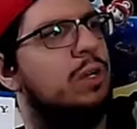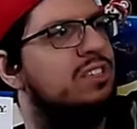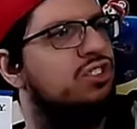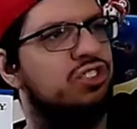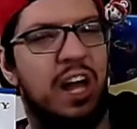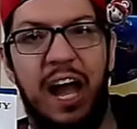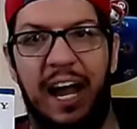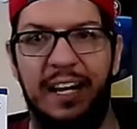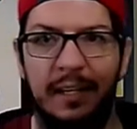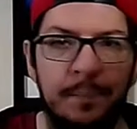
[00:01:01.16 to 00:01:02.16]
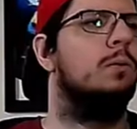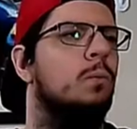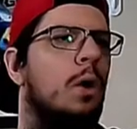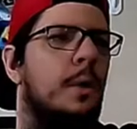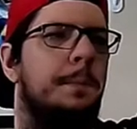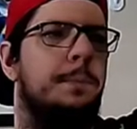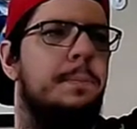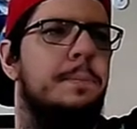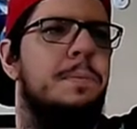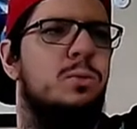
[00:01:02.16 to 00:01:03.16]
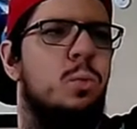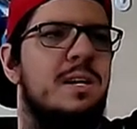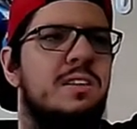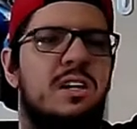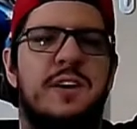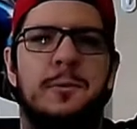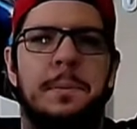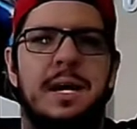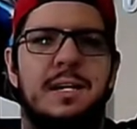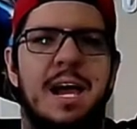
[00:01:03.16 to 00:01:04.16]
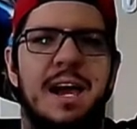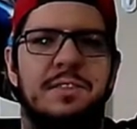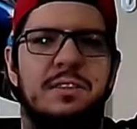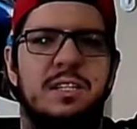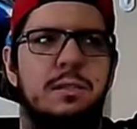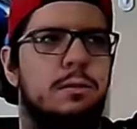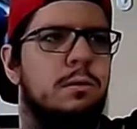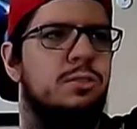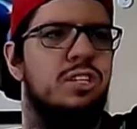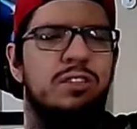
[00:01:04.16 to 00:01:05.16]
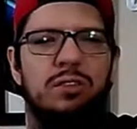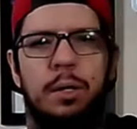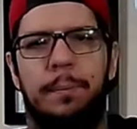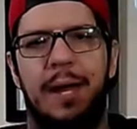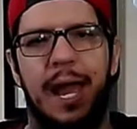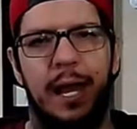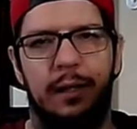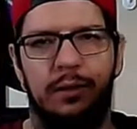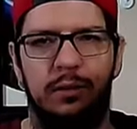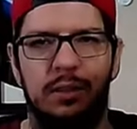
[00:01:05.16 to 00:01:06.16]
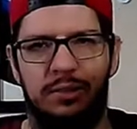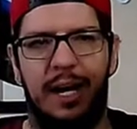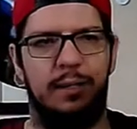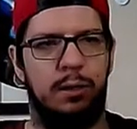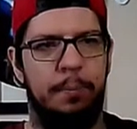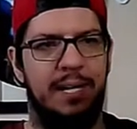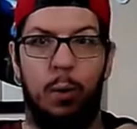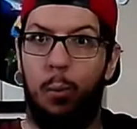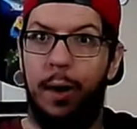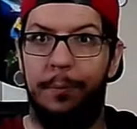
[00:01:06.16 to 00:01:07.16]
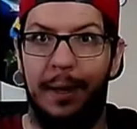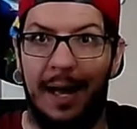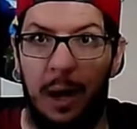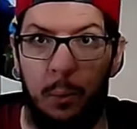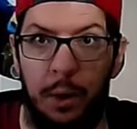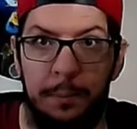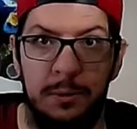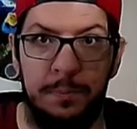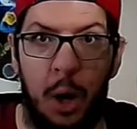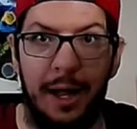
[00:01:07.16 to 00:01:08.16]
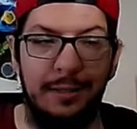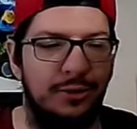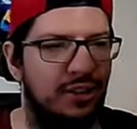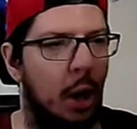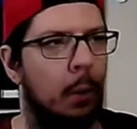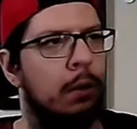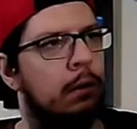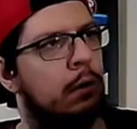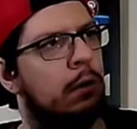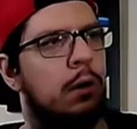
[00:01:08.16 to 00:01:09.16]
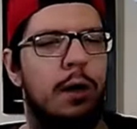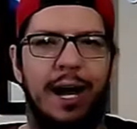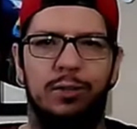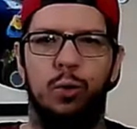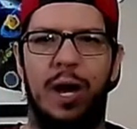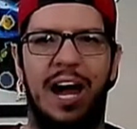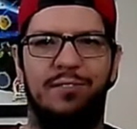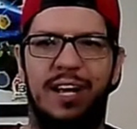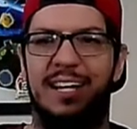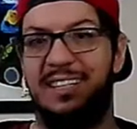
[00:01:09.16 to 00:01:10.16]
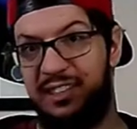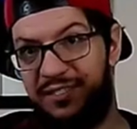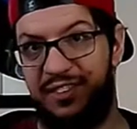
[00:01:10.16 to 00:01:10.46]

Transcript: inside, well, between the cover plate and the system, and decided to make a web at one spot, so I do have that in the